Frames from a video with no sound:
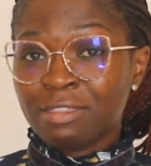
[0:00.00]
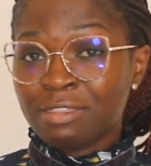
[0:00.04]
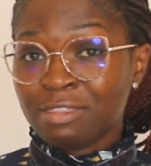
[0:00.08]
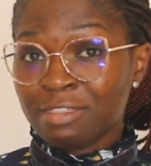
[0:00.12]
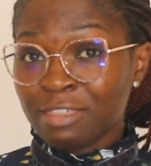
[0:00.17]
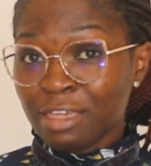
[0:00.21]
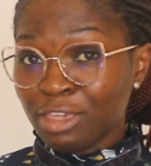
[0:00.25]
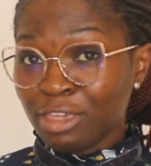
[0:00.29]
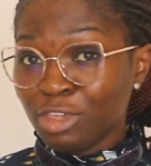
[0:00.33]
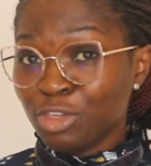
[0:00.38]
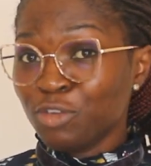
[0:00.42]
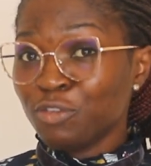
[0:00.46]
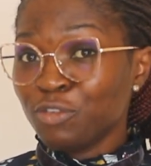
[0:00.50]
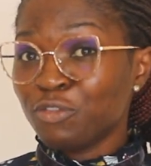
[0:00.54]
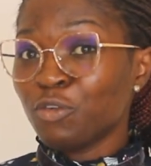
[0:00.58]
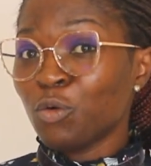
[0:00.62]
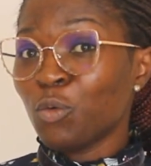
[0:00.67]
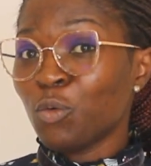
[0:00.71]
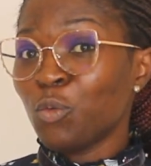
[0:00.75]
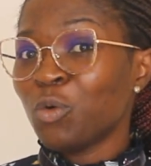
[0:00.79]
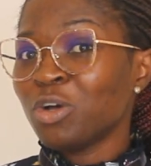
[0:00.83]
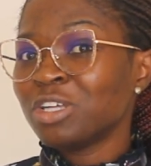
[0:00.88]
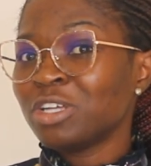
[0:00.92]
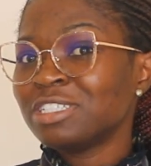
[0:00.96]
Thank you
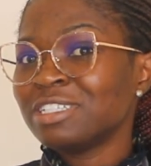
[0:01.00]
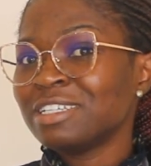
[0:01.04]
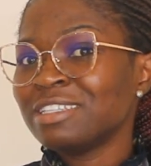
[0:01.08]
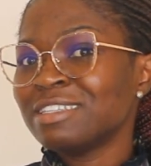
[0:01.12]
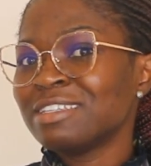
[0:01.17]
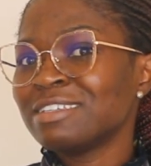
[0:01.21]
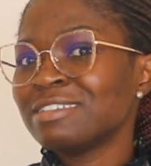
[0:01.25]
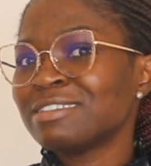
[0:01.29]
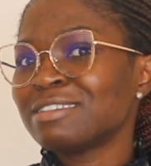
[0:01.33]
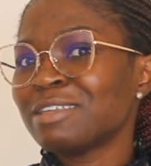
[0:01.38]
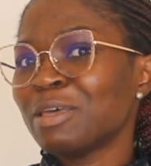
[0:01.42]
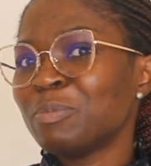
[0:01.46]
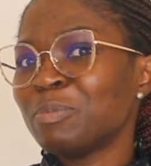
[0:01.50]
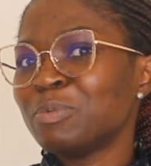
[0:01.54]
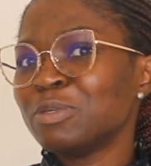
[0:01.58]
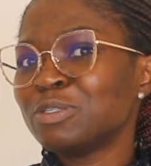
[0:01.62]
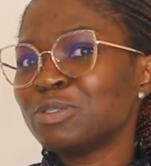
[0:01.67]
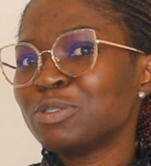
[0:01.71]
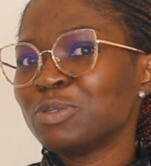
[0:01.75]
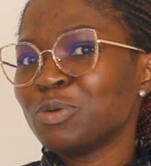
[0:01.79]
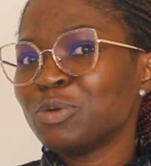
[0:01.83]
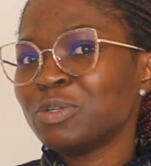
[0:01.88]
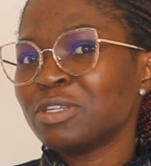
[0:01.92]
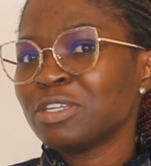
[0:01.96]
for watching this
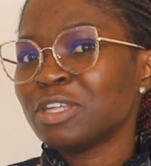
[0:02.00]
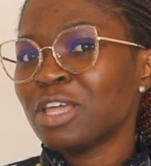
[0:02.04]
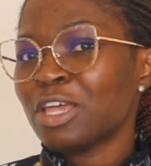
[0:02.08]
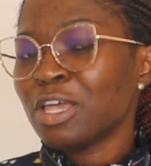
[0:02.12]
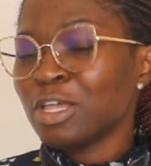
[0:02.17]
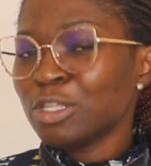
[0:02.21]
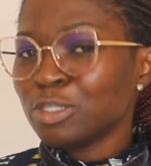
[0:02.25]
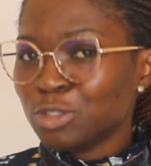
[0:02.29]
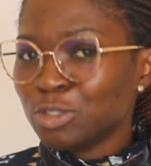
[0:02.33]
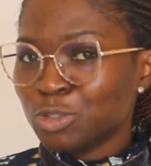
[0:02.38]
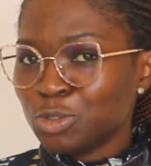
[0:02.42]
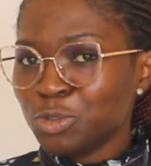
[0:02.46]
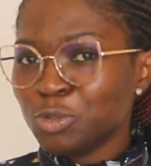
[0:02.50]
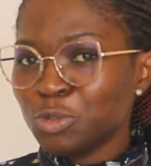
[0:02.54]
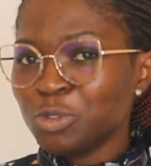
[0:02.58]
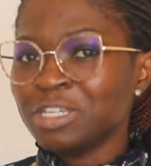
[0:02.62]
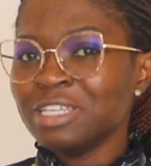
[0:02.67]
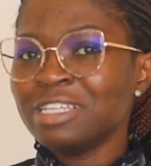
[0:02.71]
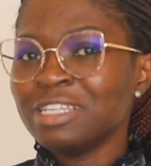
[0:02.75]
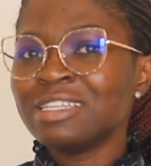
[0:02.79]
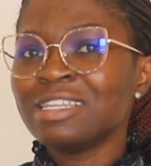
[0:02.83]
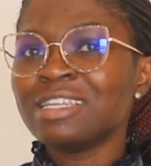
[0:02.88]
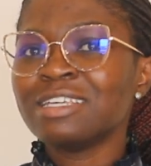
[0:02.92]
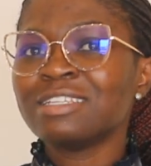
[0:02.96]
episode. Tune
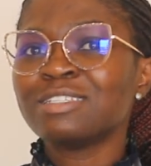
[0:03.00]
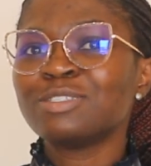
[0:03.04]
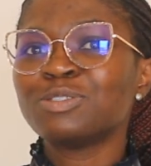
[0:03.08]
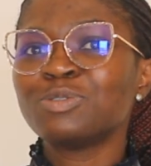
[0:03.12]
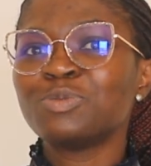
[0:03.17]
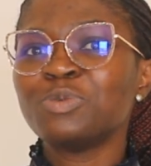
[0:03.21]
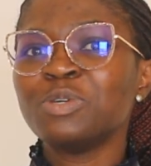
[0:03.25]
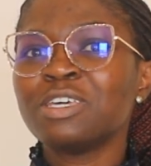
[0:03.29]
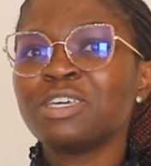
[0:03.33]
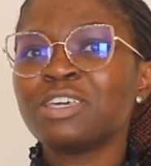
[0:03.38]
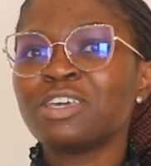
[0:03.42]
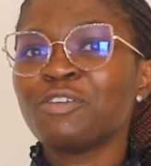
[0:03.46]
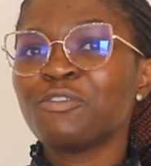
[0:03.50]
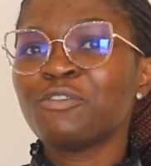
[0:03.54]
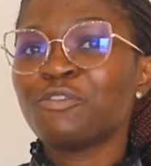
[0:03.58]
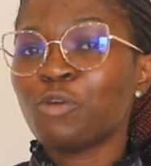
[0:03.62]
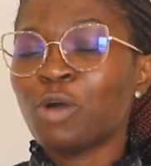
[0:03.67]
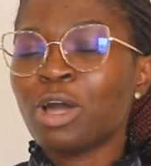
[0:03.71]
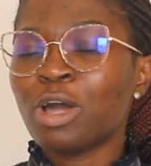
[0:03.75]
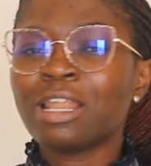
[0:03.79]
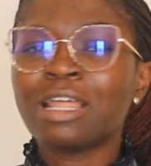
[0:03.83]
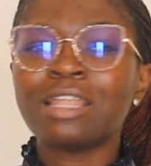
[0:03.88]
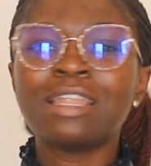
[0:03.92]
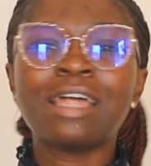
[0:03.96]
in next week
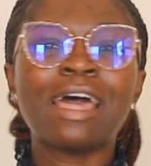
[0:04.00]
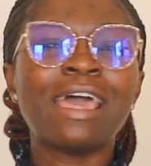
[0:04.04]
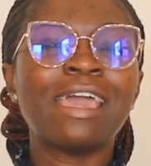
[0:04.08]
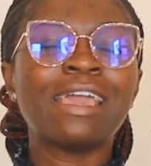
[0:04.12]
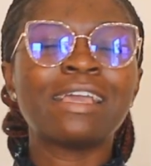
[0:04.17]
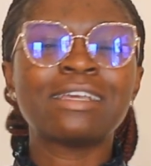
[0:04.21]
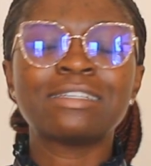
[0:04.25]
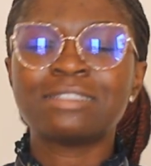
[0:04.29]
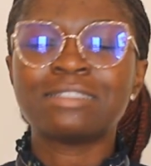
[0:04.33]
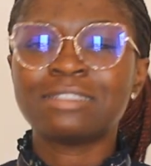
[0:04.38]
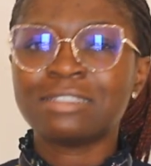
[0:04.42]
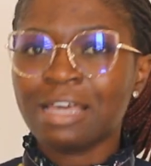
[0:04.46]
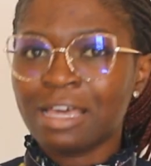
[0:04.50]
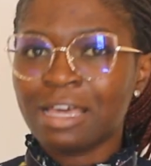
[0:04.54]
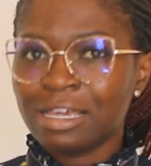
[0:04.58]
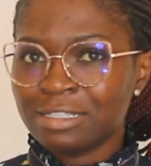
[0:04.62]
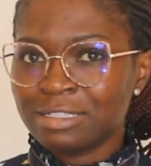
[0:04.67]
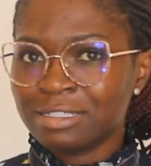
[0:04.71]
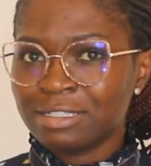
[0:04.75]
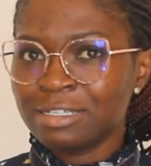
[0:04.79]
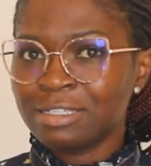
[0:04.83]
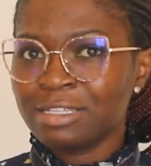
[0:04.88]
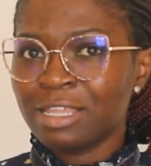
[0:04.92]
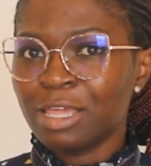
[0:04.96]
for another
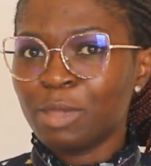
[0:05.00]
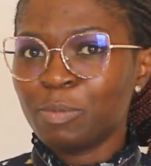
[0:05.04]
exciting